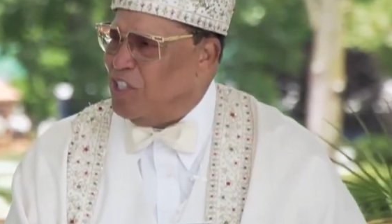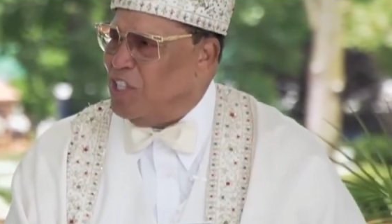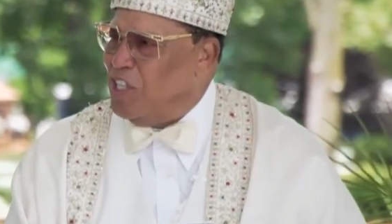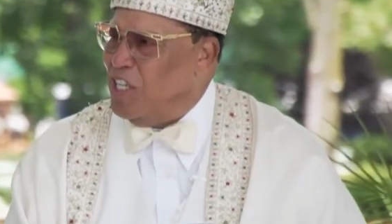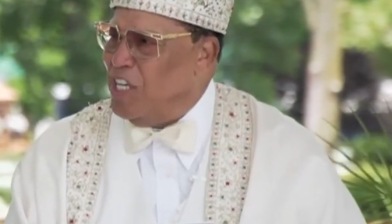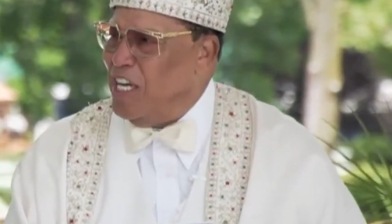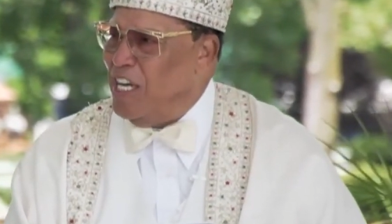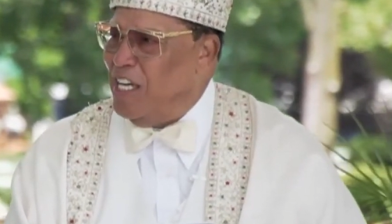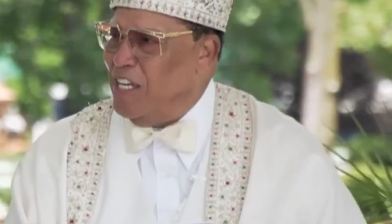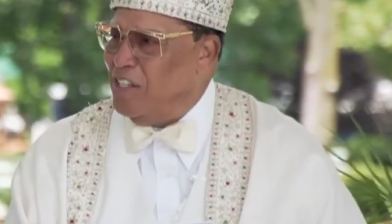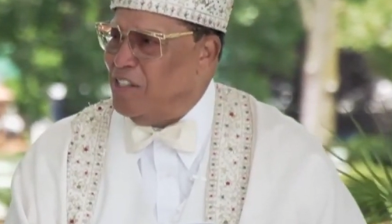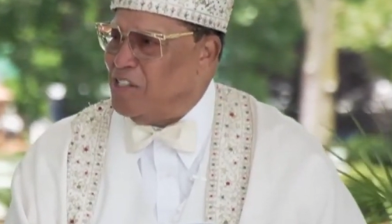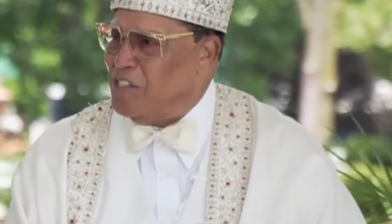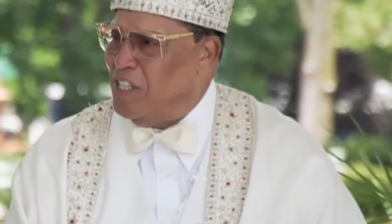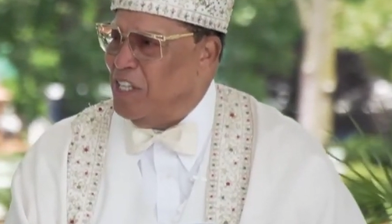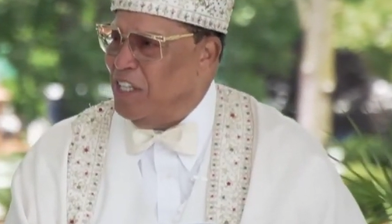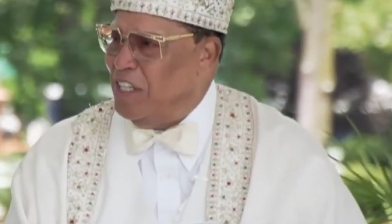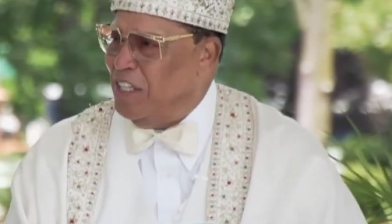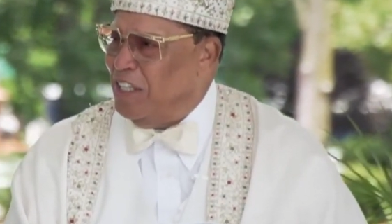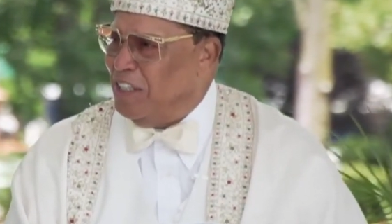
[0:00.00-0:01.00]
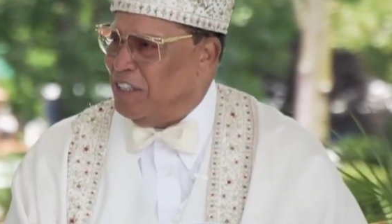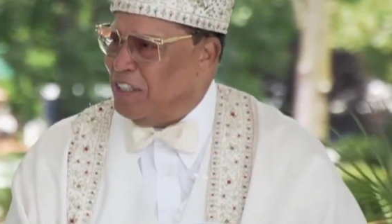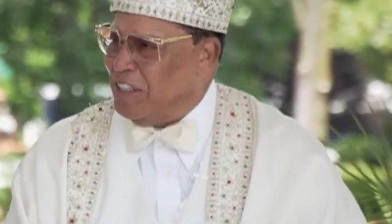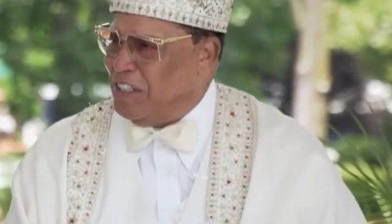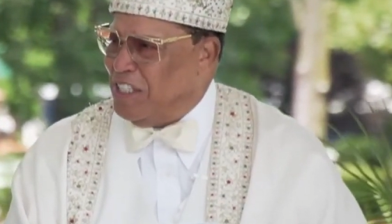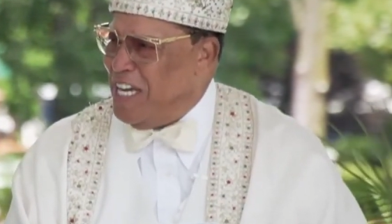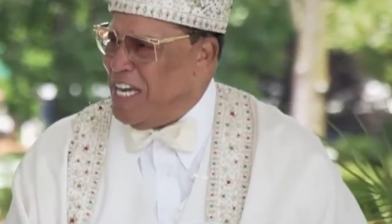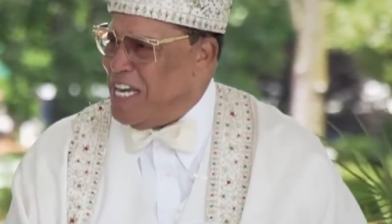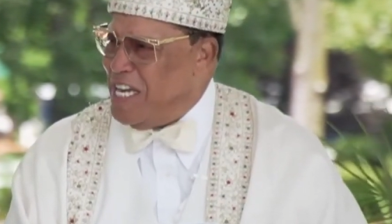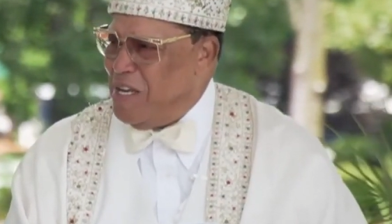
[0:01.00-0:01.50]
years,
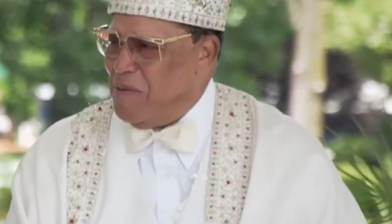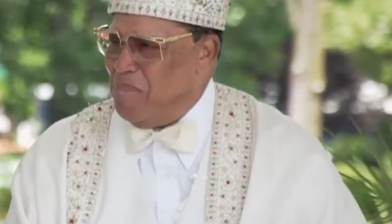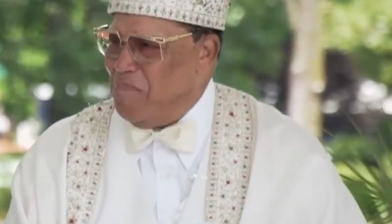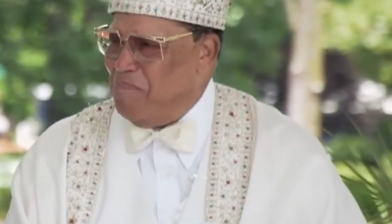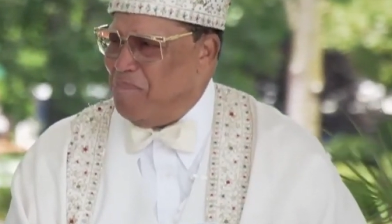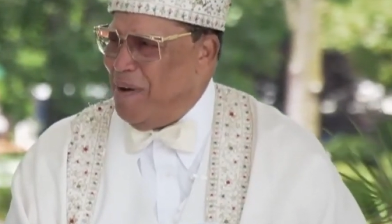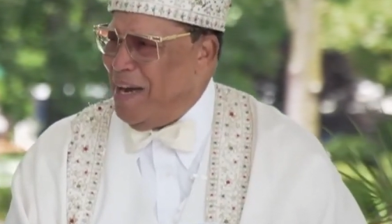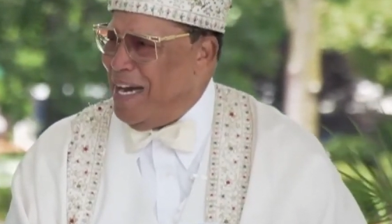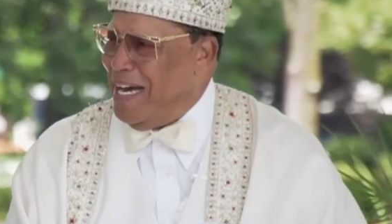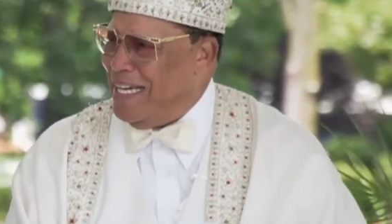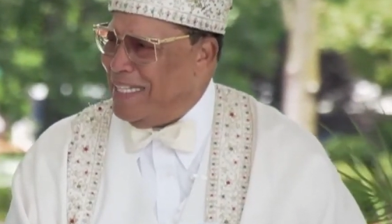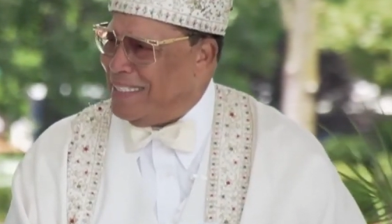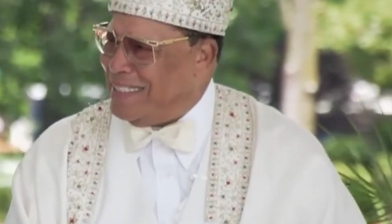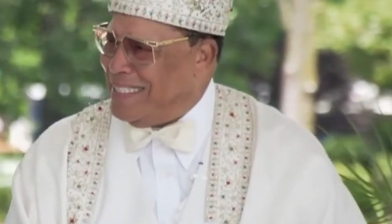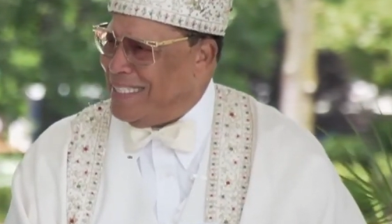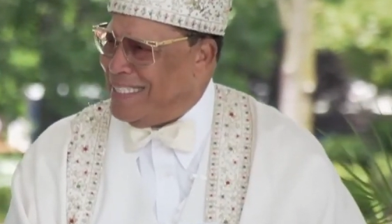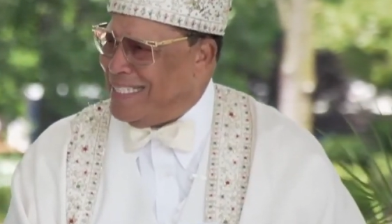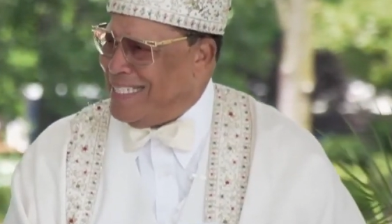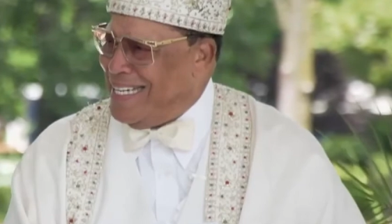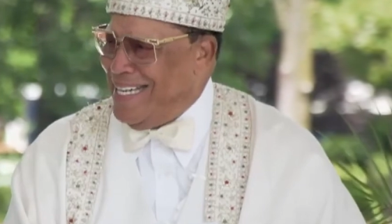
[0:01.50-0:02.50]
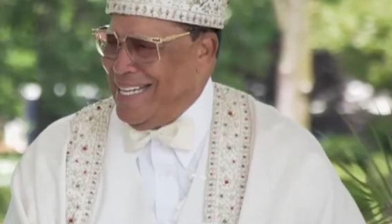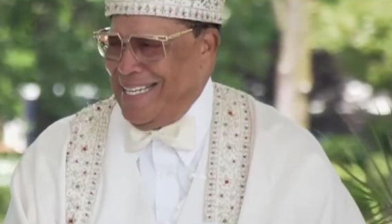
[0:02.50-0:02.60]
day by day.